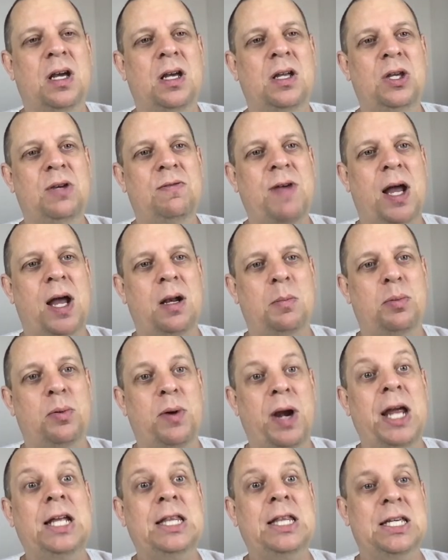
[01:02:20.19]
You've got to
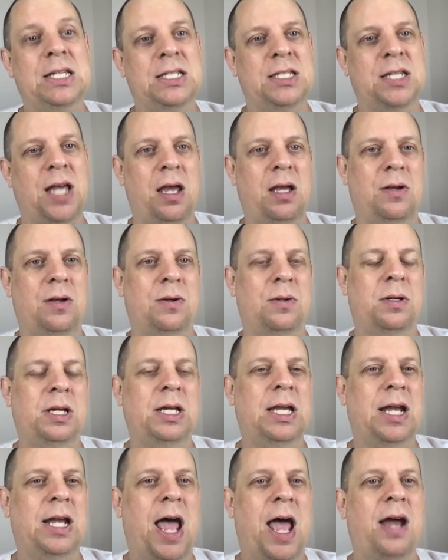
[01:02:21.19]
break this cycle and
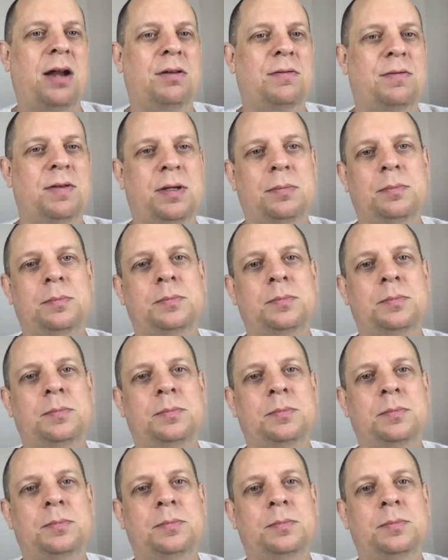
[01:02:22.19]
get out of it.